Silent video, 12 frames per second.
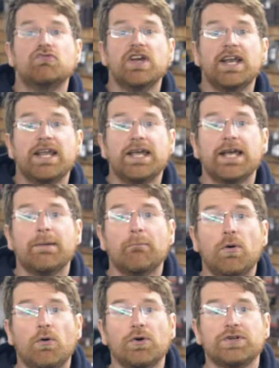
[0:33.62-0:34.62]
really
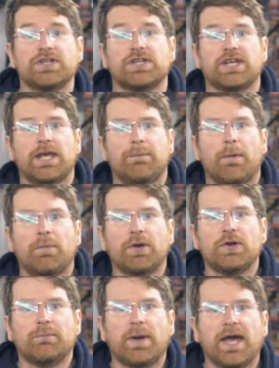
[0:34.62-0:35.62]
important to keep up a
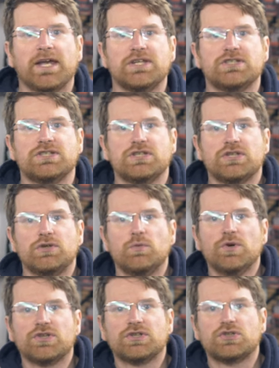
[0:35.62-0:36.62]
good pace. You
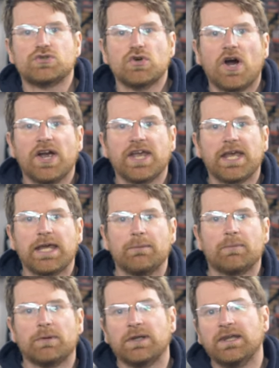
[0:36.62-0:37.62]
want to try and
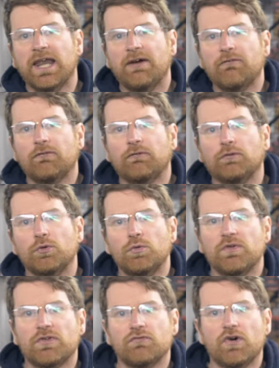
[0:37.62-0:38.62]
keep level
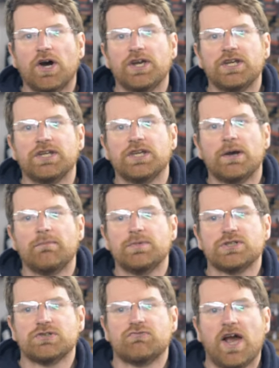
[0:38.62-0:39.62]
with the rider
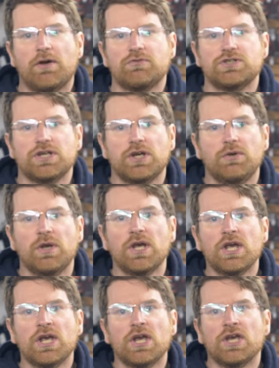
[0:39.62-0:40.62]
numbers around you.
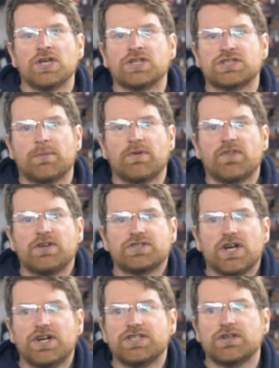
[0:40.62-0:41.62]
Some of those
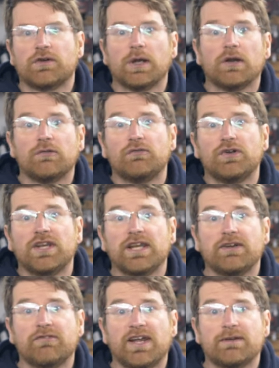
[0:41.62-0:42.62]
guys are going to have ridden
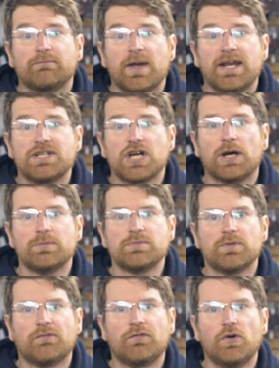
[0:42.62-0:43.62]
the event many times
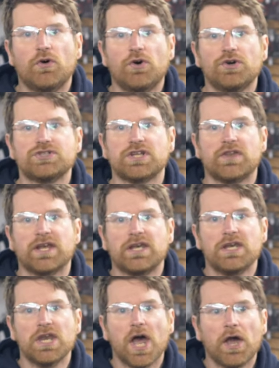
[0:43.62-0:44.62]
before, so they
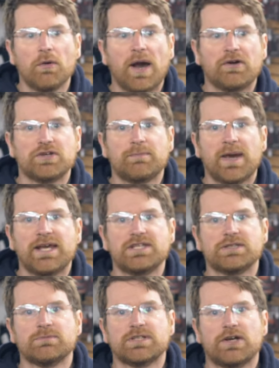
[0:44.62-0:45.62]
know how to
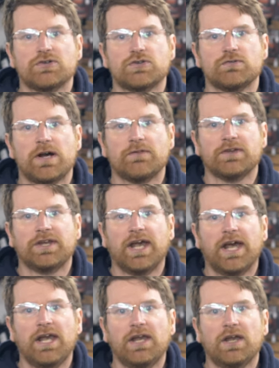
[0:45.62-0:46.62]
pace themselves throughout the
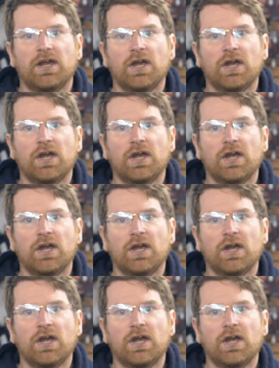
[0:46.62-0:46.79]
day.